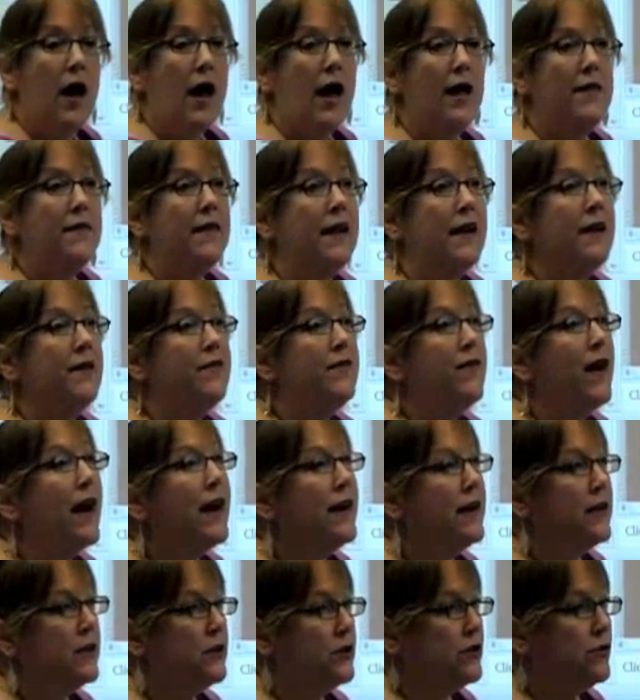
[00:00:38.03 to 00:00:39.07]
and then
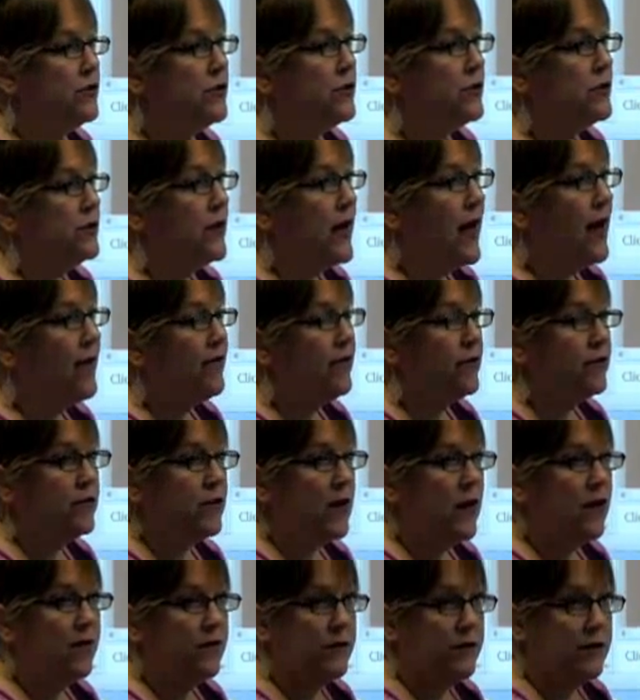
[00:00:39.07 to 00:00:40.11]
inviting students to have those
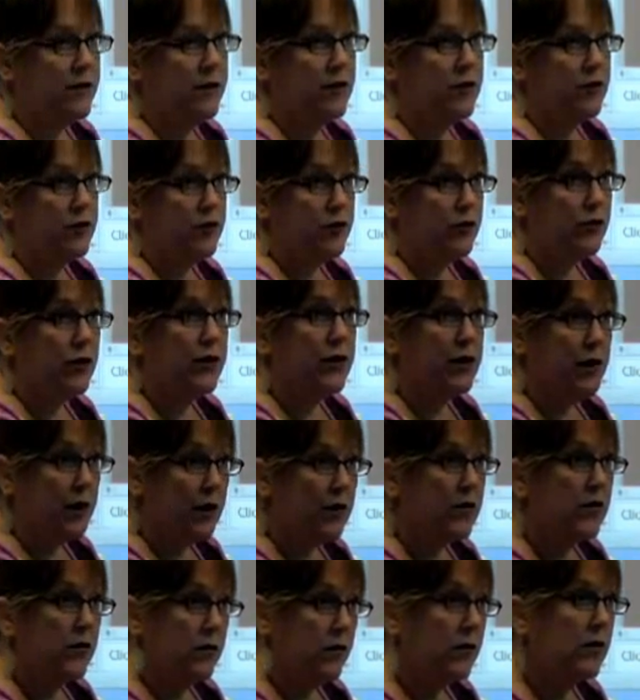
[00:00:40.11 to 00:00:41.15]
conversations with you.